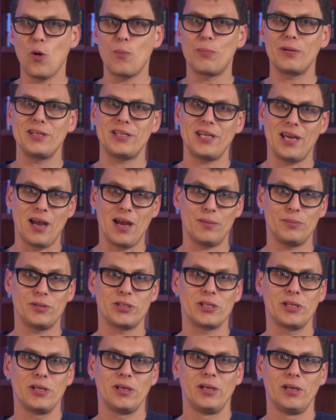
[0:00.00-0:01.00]
open
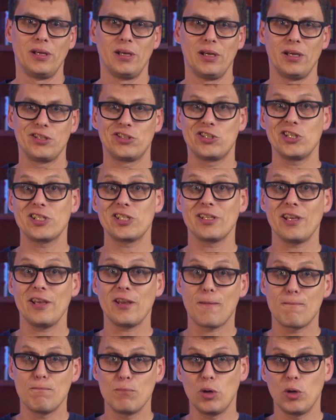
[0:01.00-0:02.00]
tabs. Just
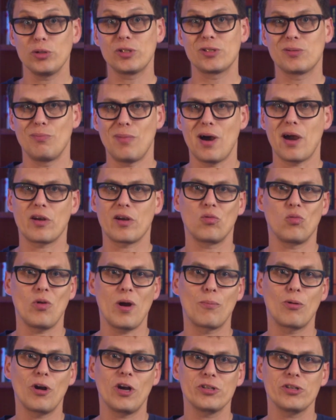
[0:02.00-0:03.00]
like most modern
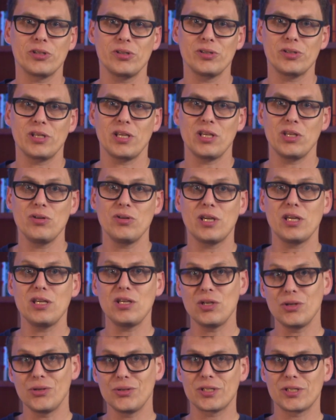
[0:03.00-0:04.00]
web browsers, you can
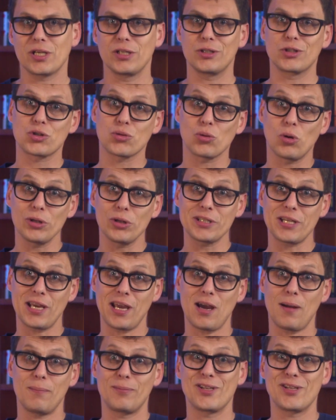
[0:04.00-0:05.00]
use Control
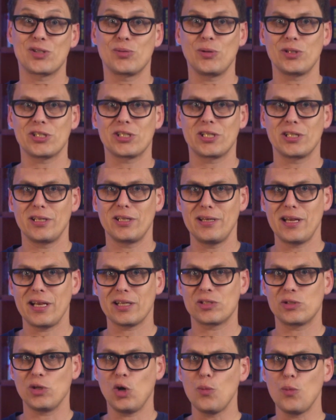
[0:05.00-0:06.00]
Tab to switch to the
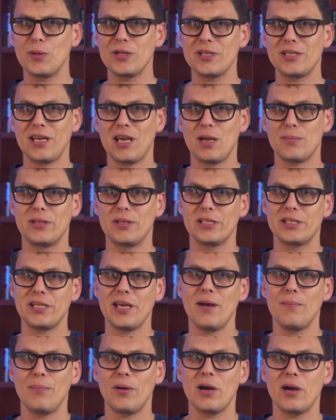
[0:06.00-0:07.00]
next open tab in the
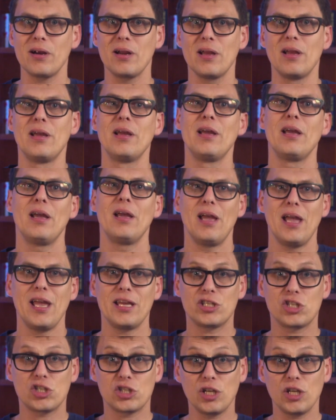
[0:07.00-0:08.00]
tab bar,
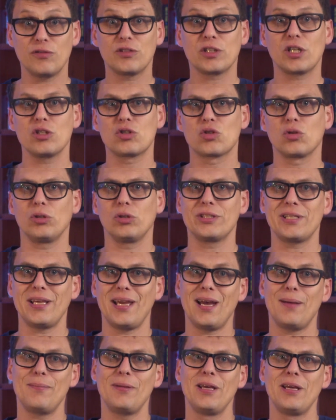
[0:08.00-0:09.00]
and Shift Control
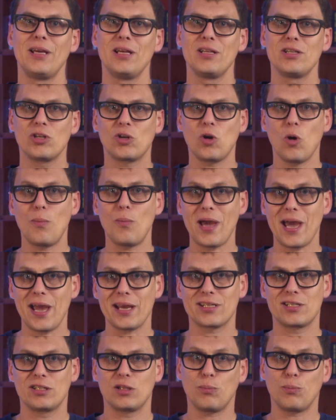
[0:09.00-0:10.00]
Tab to go
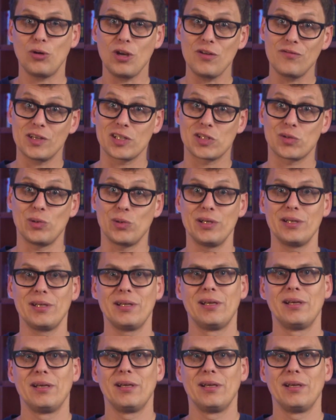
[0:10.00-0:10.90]
back to the previous one.